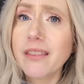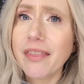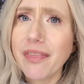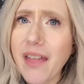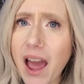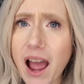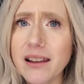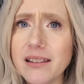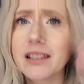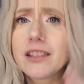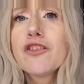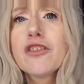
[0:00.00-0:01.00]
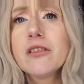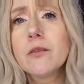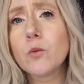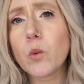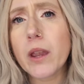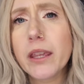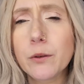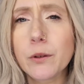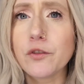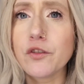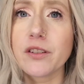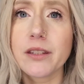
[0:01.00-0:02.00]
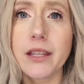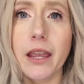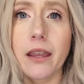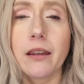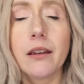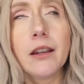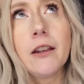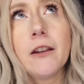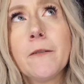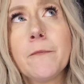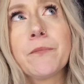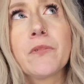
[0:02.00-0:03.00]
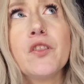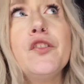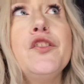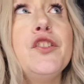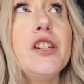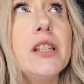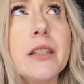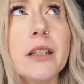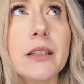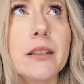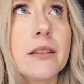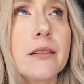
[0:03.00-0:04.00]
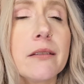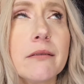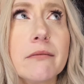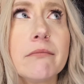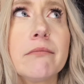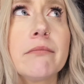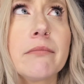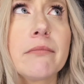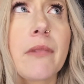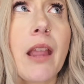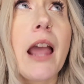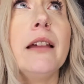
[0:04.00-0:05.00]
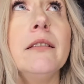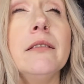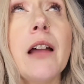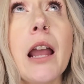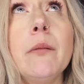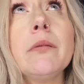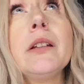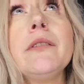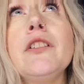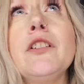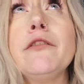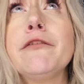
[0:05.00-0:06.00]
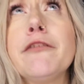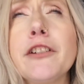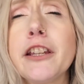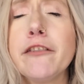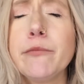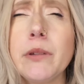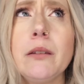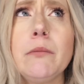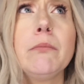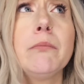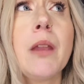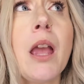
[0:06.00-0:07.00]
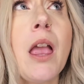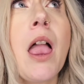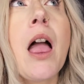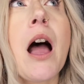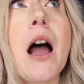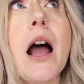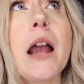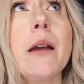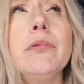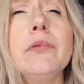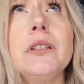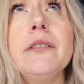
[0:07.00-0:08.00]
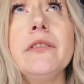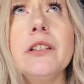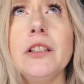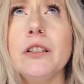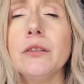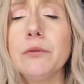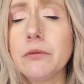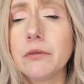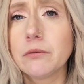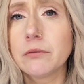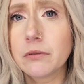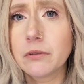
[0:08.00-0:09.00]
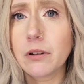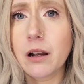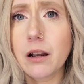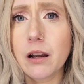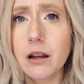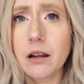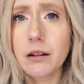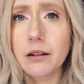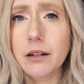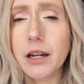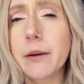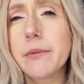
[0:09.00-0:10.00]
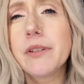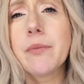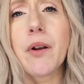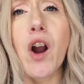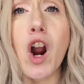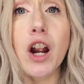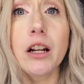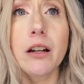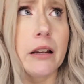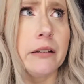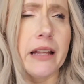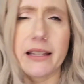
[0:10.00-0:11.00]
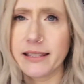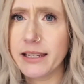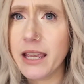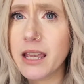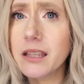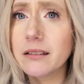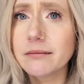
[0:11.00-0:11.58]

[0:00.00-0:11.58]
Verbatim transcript: than that like there's no way you can just say jesus i i believe in you forgive me i believe in you come into my heart and that's it